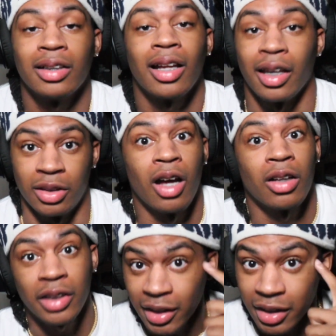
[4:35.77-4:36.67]
Y'all
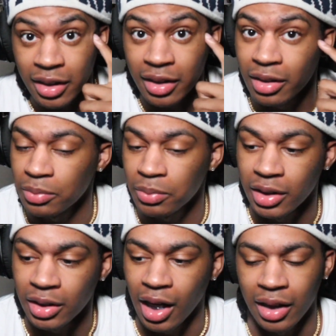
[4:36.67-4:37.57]
think he is, but
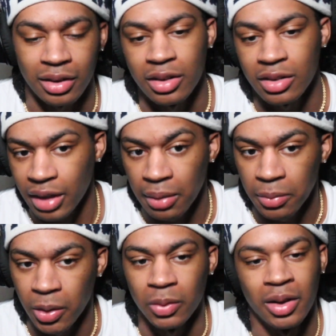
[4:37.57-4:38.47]
he not. He's a
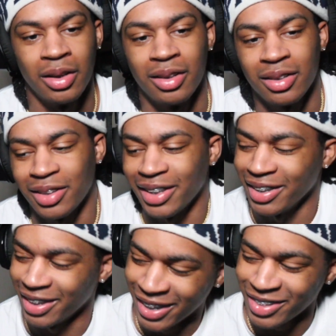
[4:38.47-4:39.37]
scapegoat.
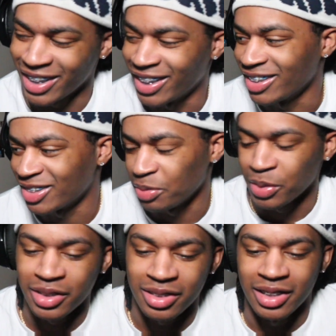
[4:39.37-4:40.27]
And that's like a
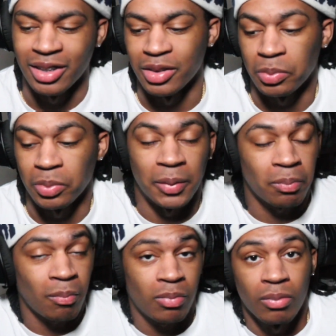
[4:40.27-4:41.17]
conspiracy theory, but
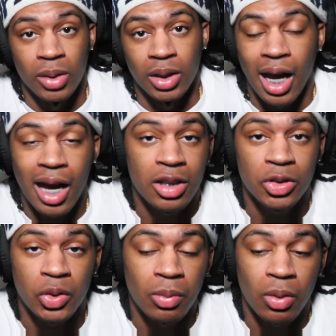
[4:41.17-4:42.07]
look, I
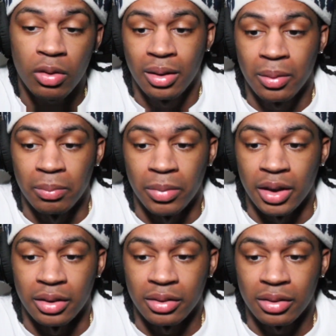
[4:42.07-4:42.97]
enjoy Marvel,
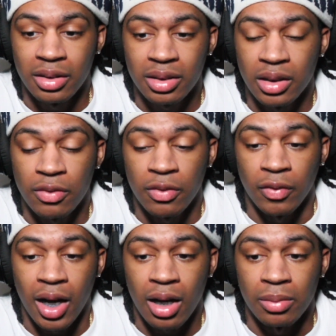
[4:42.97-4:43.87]
but it's a different
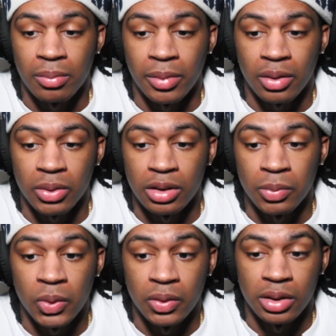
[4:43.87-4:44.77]
vibe, man, with these
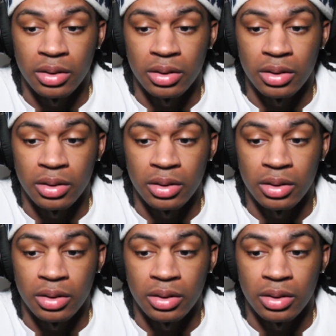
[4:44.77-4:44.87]
movies.